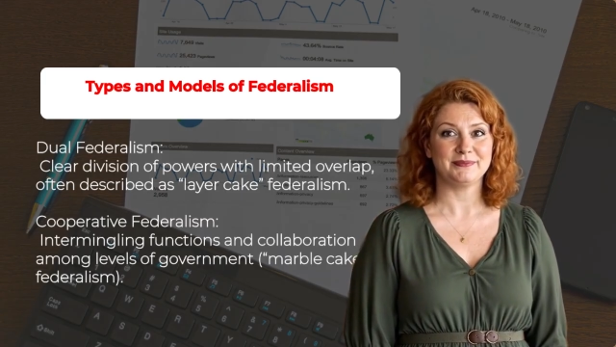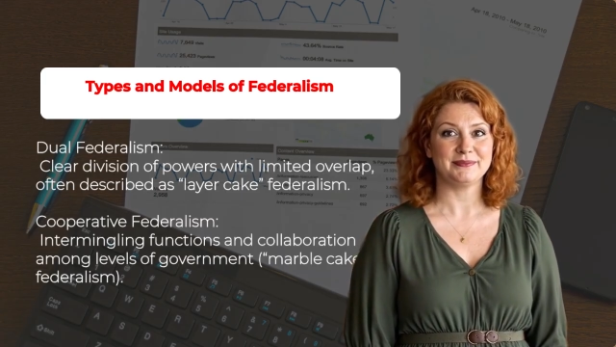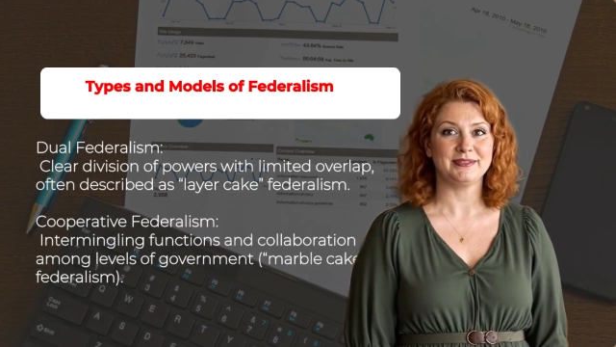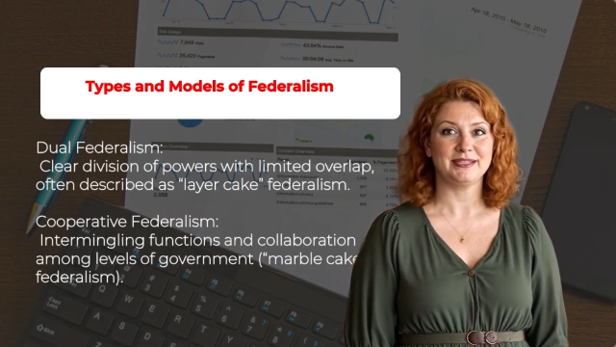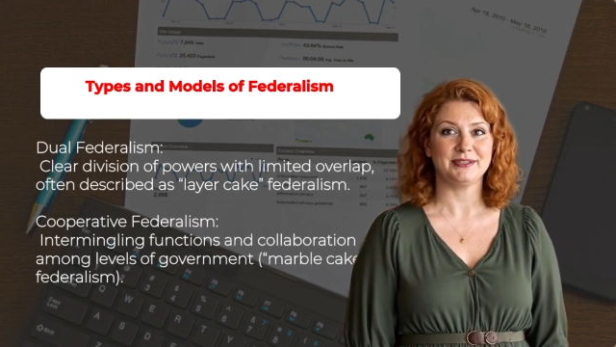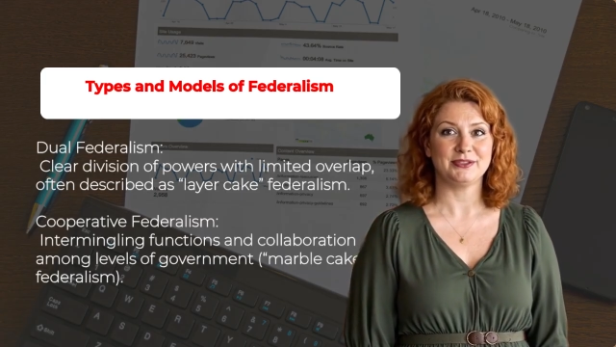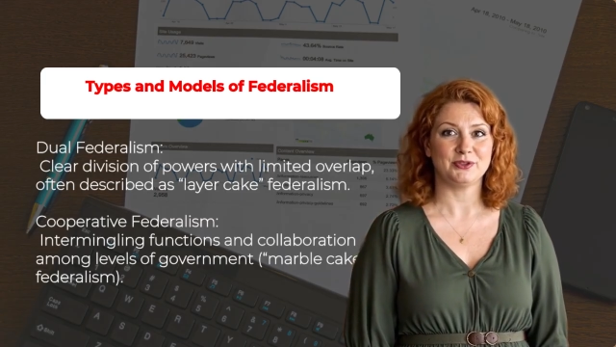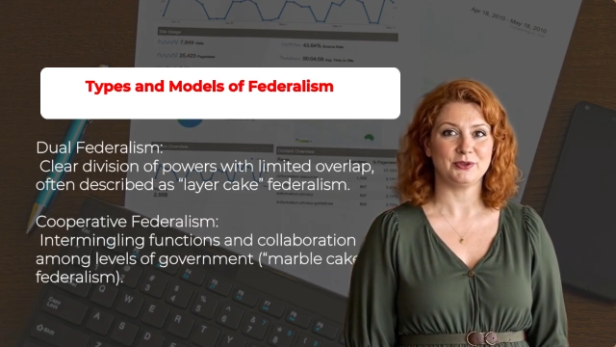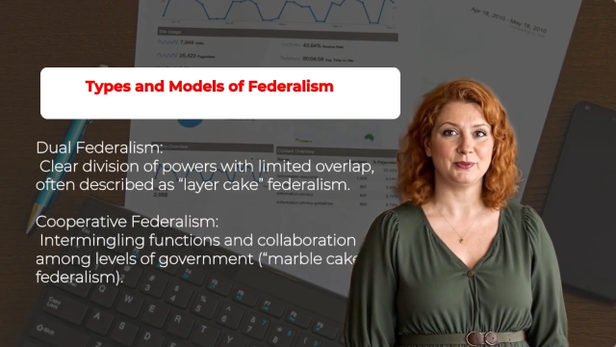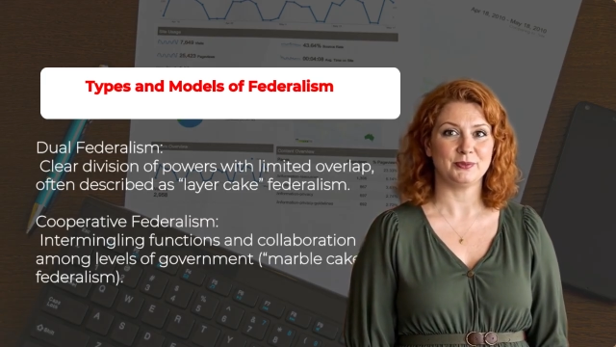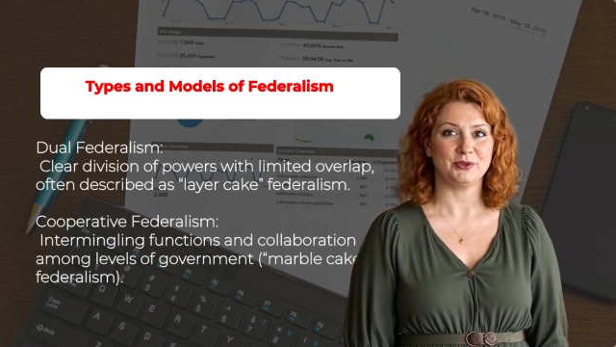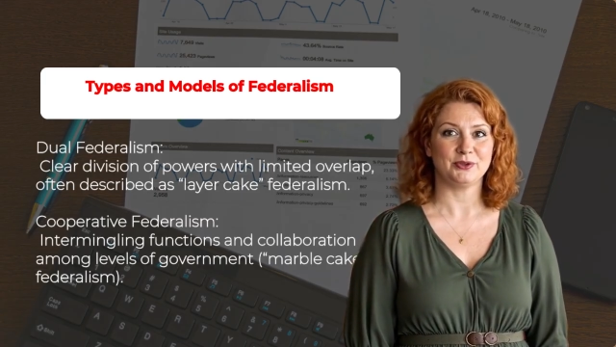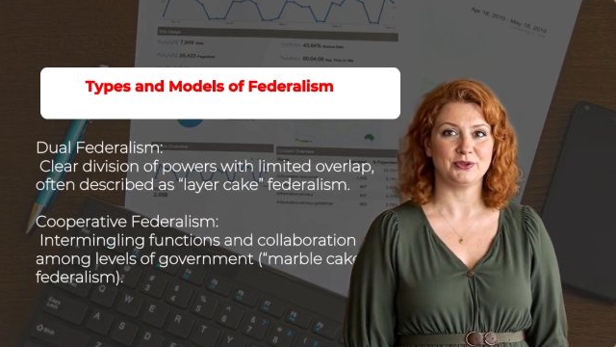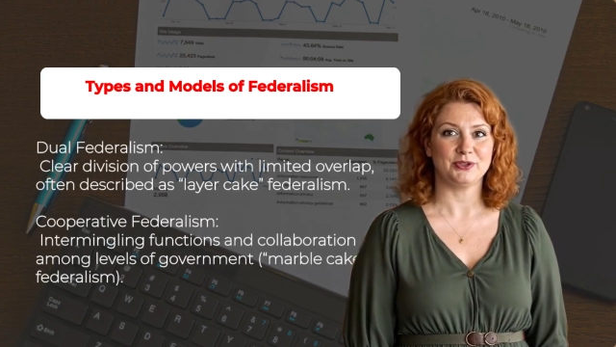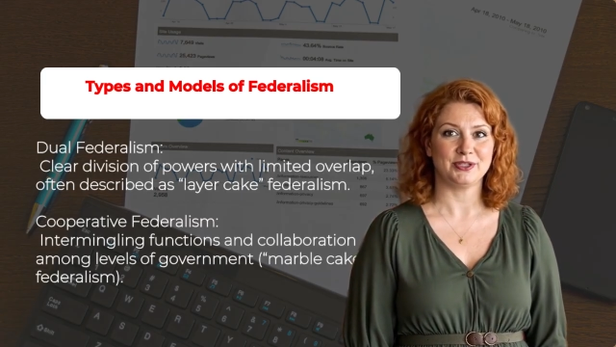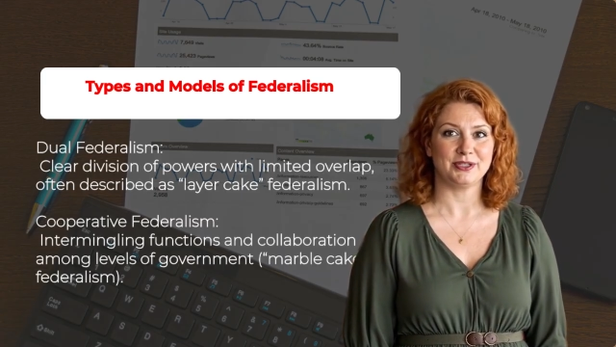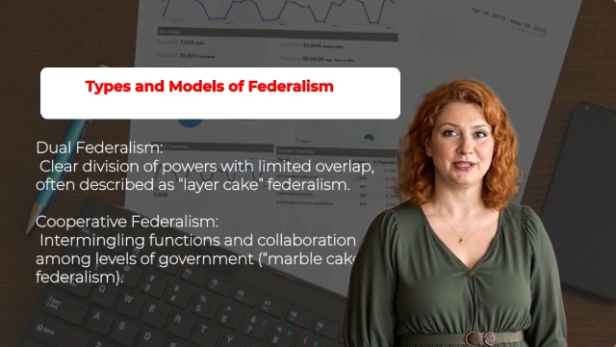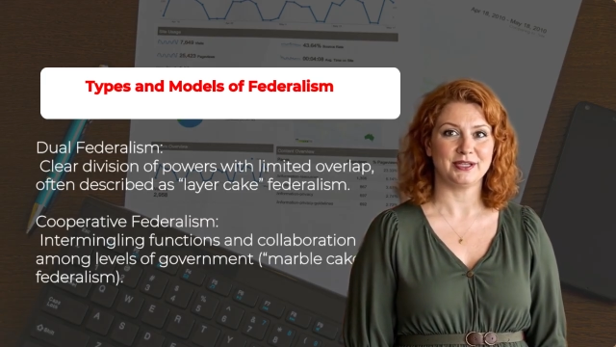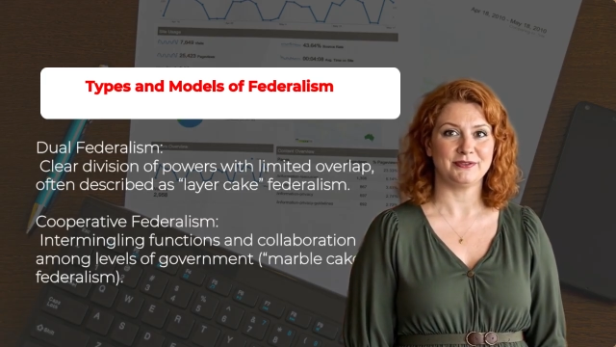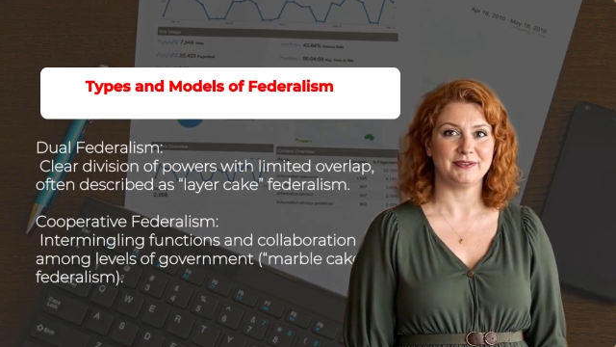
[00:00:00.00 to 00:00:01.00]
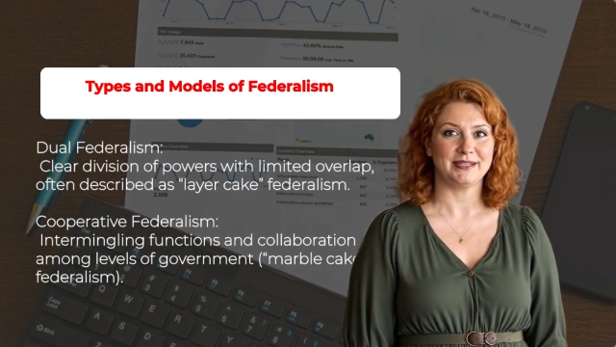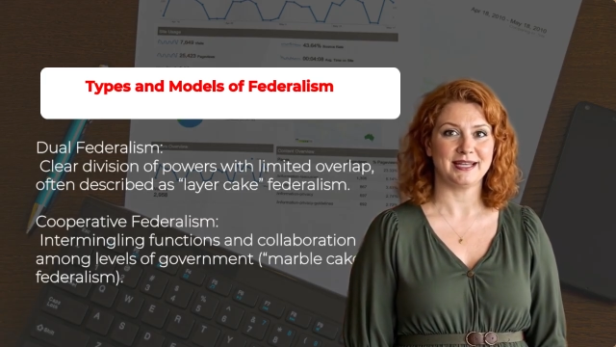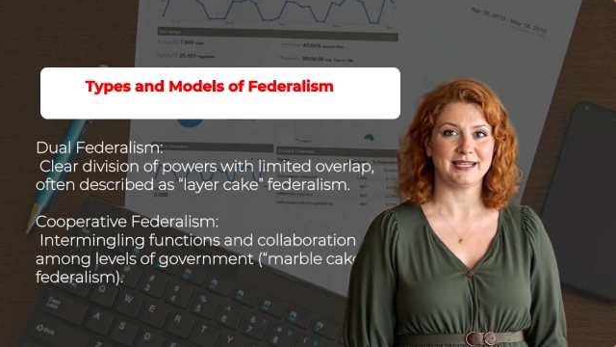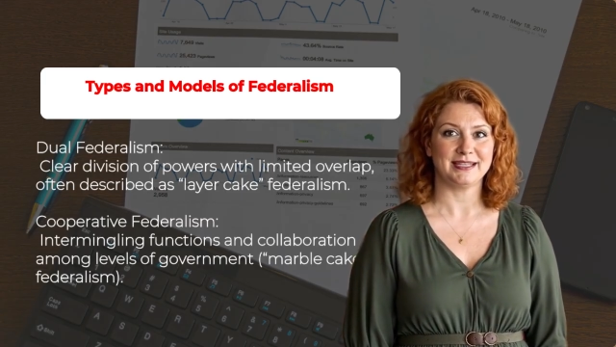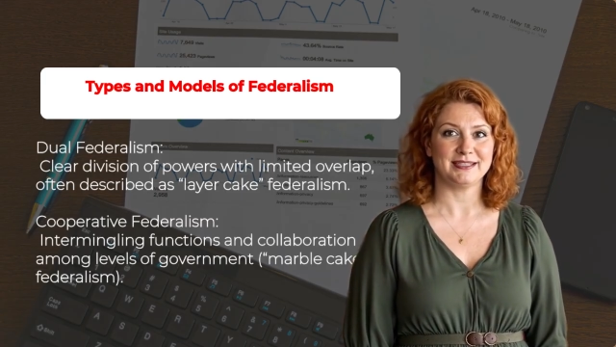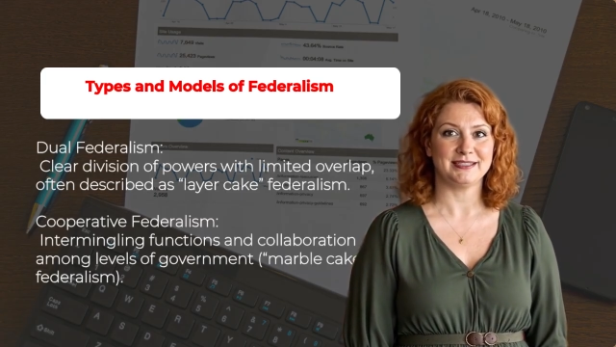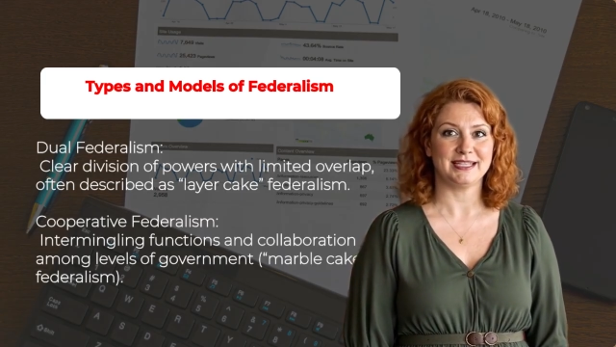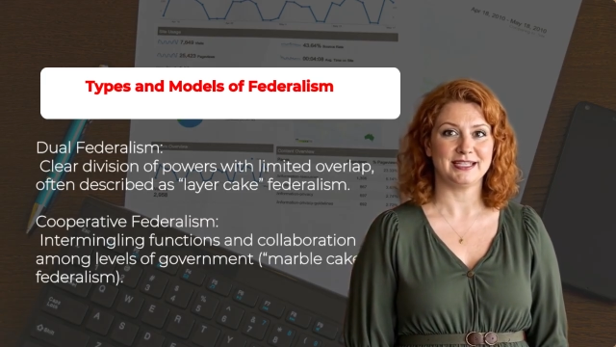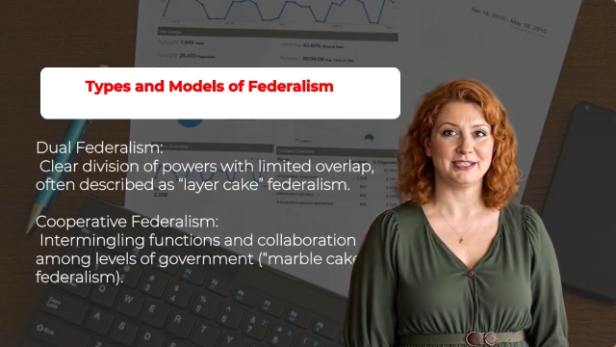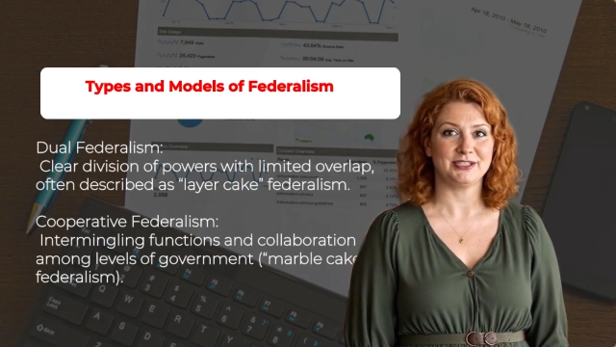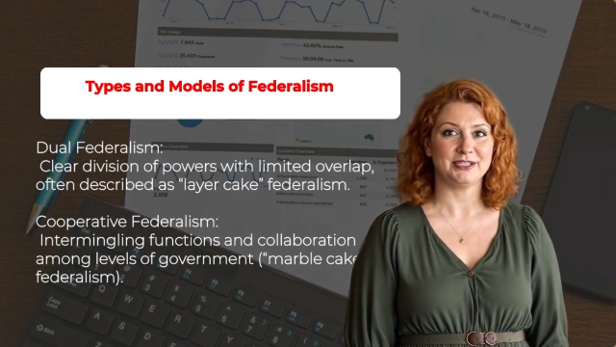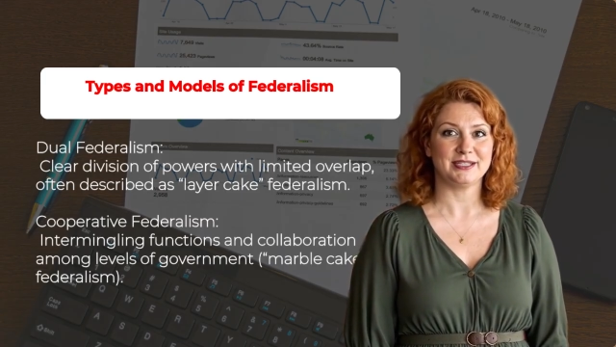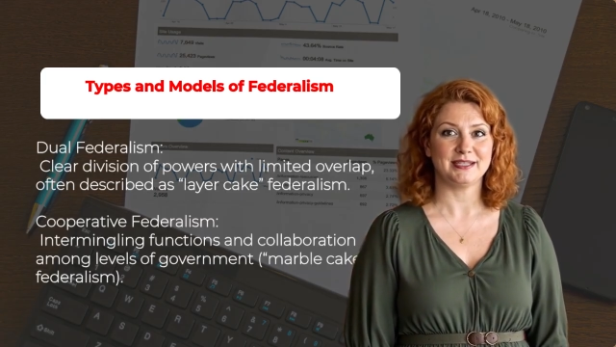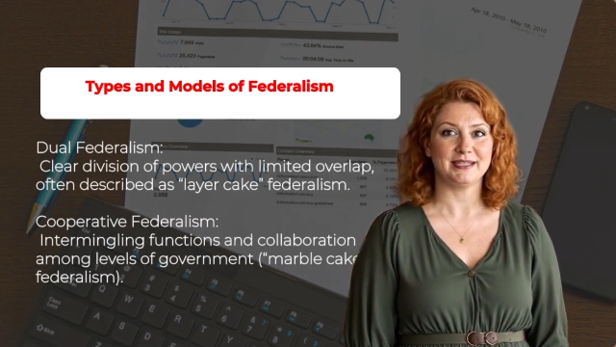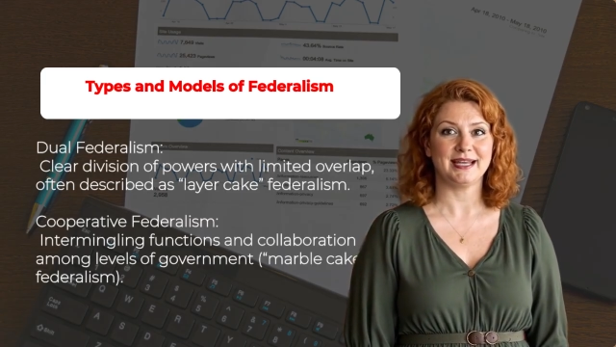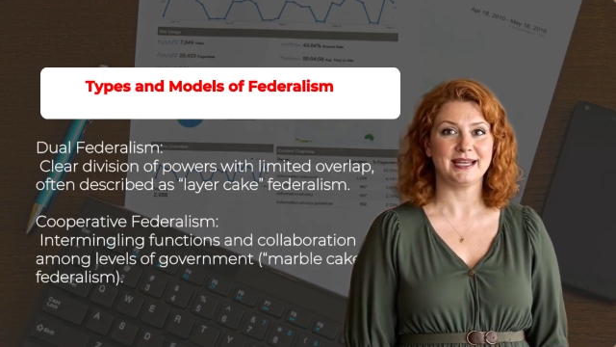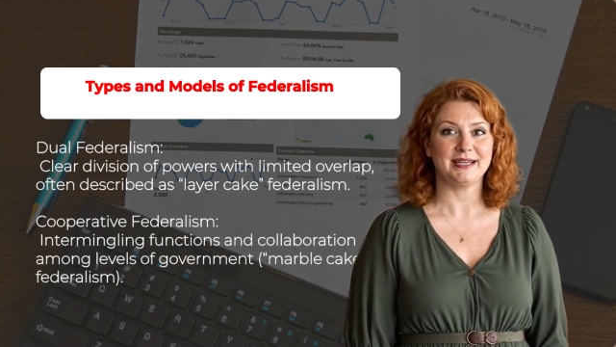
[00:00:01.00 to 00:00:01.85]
distribution of taxation